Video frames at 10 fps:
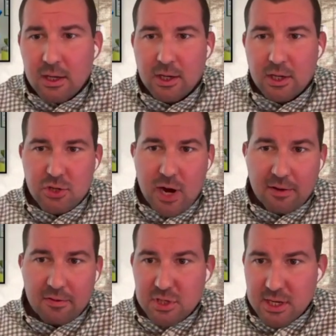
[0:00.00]
could
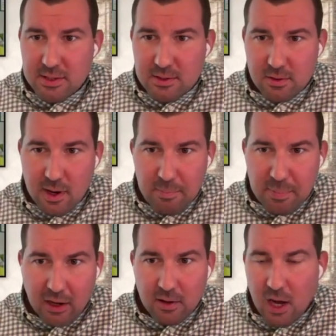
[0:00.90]
extract from Jason's great
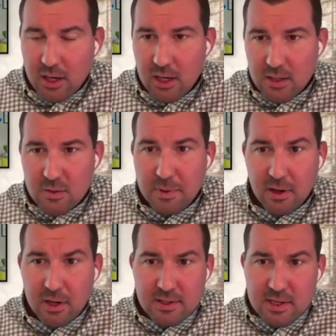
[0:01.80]
background and experience,